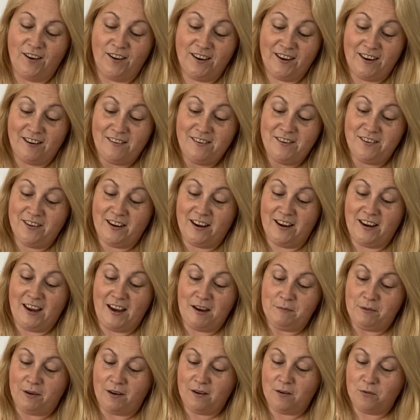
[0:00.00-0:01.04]
On a No UK
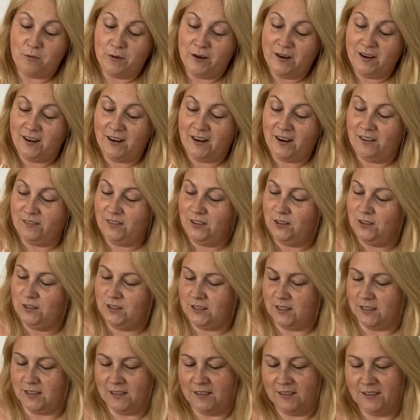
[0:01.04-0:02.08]
Gamer, we didn't have the
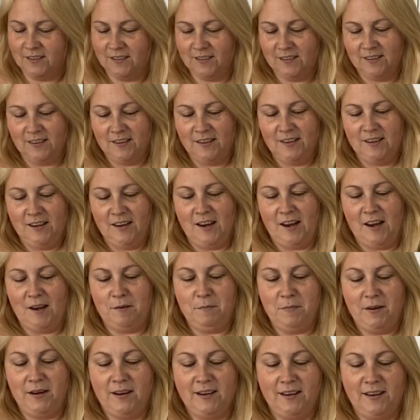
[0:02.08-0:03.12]
cutter.
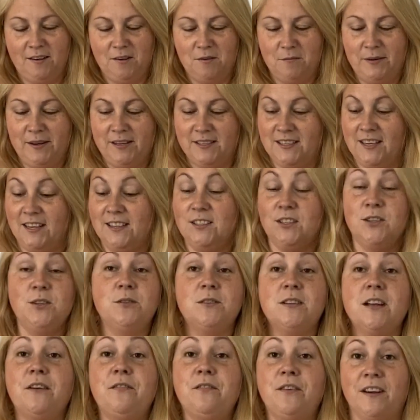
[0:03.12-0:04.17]
And me and Little Miss had to
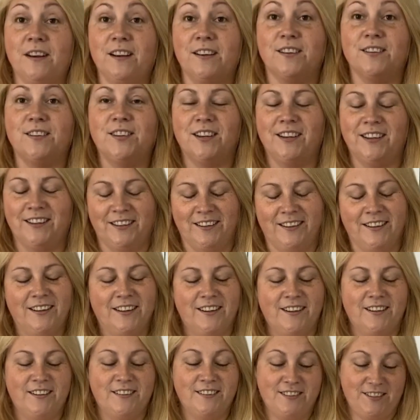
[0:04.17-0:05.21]
use our fingers
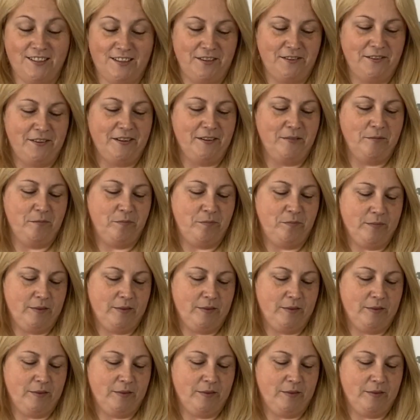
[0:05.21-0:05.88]
to do it.